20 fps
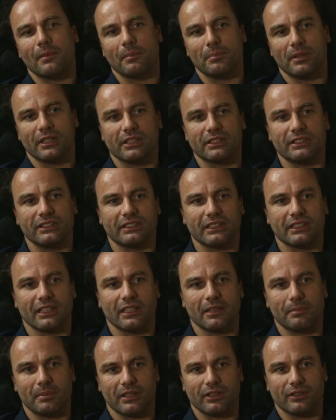
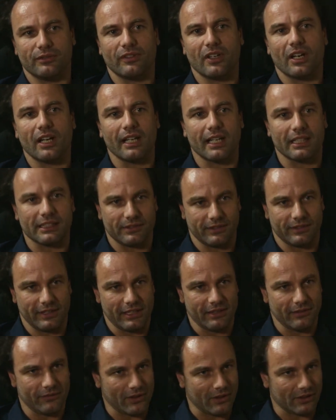because finance
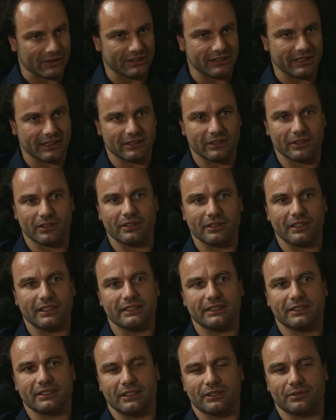in the forest sector
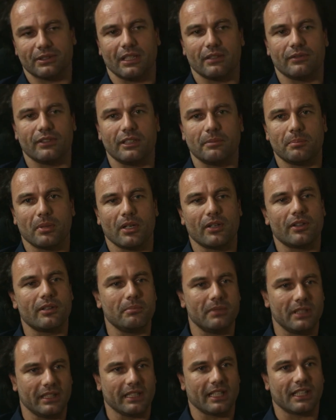is relevant in both a
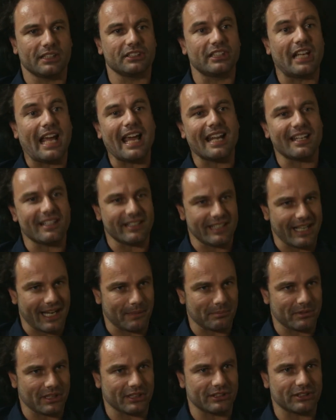mitigation and an
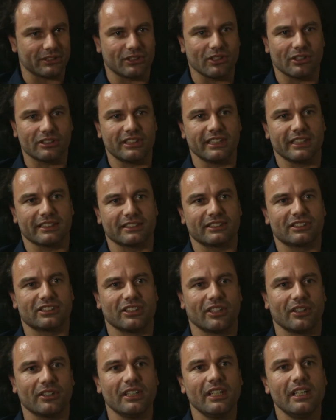adaptation context.
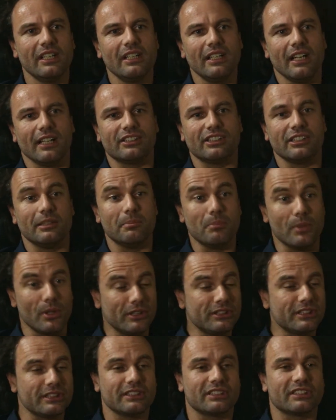So it's an
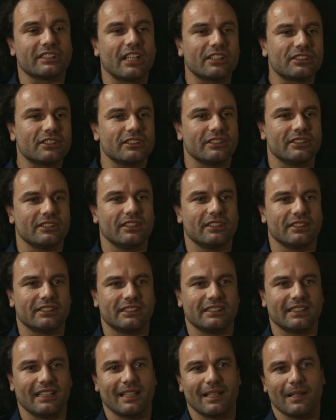emerging discussion
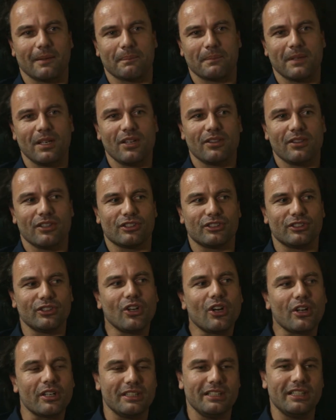that's
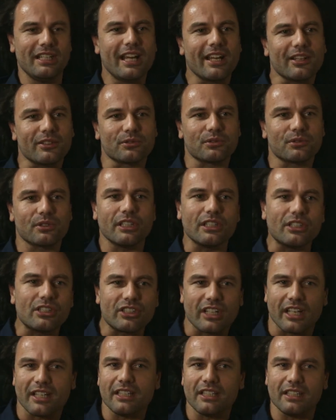not yet
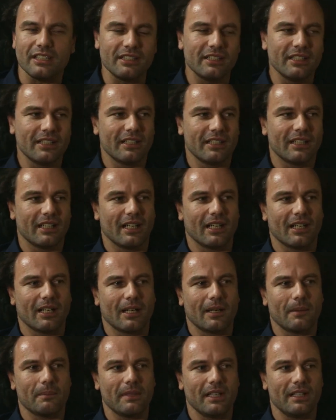reached any
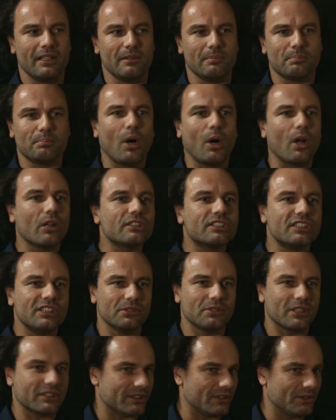
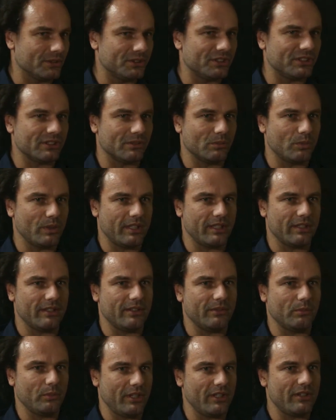policy resolution
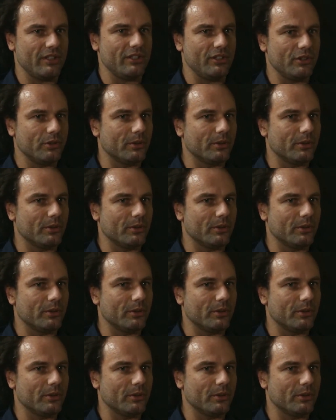within the